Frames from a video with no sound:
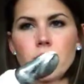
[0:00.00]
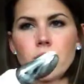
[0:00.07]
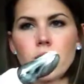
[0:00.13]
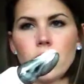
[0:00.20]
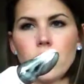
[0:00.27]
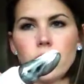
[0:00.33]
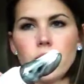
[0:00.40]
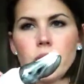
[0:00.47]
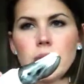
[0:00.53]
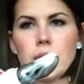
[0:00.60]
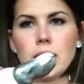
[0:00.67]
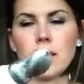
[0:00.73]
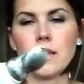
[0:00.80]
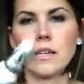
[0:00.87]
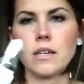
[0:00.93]
funky
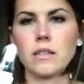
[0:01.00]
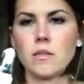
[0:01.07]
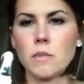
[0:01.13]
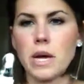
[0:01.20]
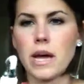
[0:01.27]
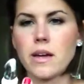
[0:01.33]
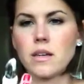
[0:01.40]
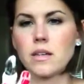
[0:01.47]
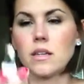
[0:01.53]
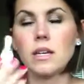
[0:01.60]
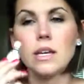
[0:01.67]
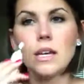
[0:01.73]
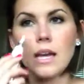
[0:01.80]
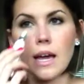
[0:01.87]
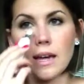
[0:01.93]
thing on the back,
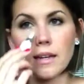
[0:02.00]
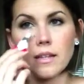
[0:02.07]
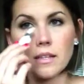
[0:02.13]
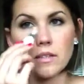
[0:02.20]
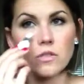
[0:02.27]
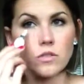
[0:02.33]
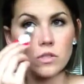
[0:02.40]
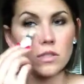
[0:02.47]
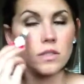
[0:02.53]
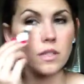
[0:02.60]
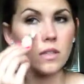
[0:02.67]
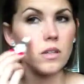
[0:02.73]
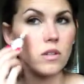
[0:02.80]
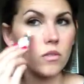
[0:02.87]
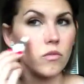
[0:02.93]
and then you just
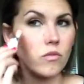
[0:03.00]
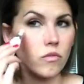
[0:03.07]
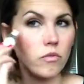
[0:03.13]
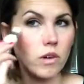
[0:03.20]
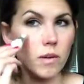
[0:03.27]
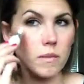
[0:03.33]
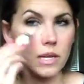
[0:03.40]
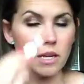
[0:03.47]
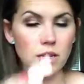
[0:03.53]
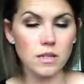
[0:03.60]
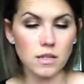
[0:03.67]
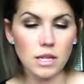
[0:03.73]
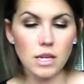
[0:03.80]
rub it in,